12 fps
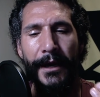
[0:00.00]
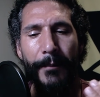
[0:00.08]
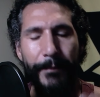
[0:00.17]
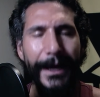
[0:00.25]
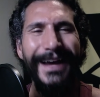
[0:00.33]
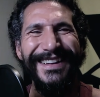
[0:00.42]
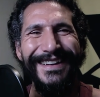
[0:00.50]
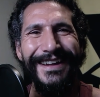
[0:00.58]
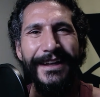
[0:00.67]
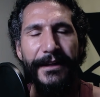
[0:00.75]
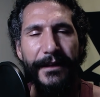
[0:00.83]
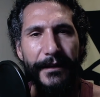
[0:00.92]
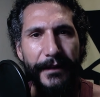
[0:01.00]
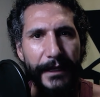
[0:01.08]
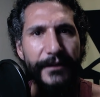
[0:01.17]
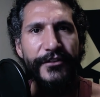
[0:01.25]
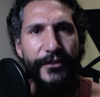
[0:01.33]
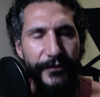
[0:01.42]
but
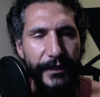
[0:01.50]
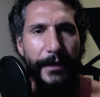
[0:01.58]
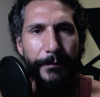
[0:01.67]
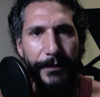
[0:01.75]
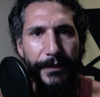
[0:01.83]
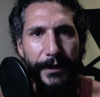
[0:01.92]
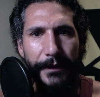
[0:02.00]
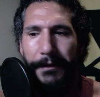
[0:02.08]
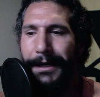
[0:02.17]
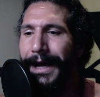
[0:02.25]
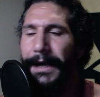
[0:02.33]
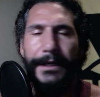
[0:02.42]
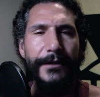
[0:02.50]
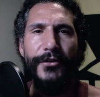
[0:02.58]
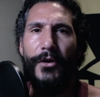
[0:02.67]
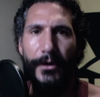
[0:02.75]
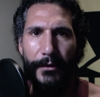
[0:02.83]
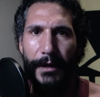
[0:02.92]
then shows empathy, right? I can
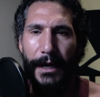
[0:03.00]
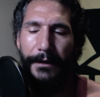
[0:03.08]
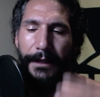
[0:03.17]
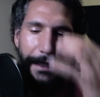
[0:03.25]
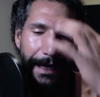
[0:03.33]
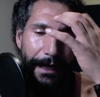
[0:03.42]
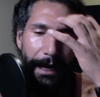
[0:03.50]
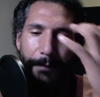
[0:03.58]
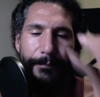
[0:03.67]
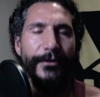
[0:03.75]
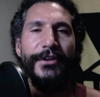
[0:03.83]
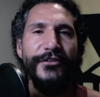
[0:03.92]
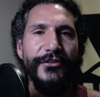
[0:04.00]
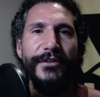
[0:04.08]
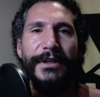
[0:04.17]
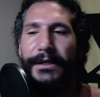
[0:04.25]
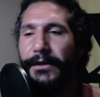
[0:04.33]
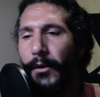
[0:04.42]
joke around. Like, I, am pretty sure
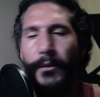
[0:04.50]
that no